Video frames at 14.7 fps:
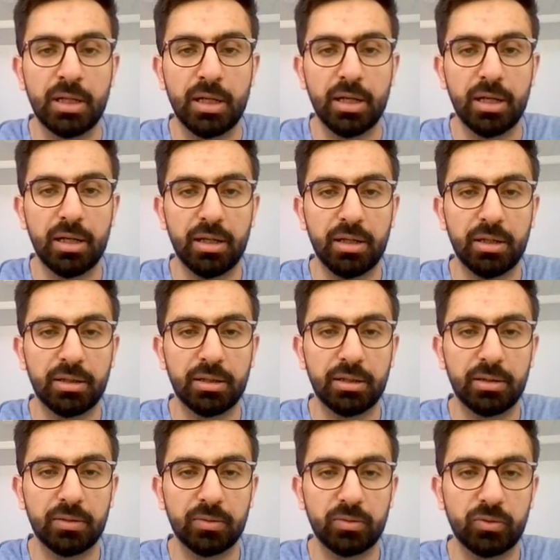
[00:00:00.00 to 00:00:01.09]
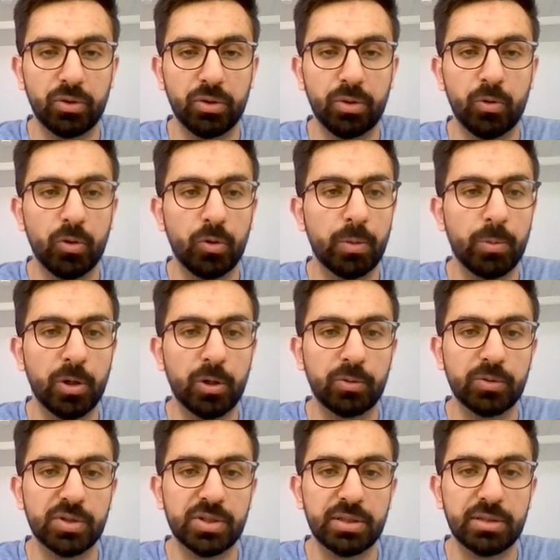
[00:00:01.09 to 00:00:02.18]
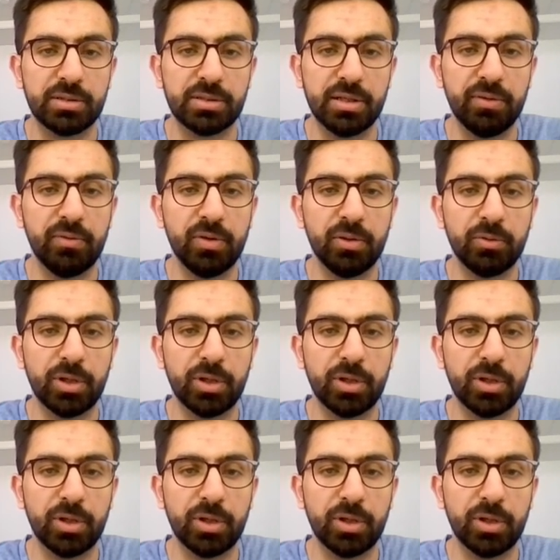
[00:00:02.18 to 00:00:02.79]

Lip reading: And to know more about this event,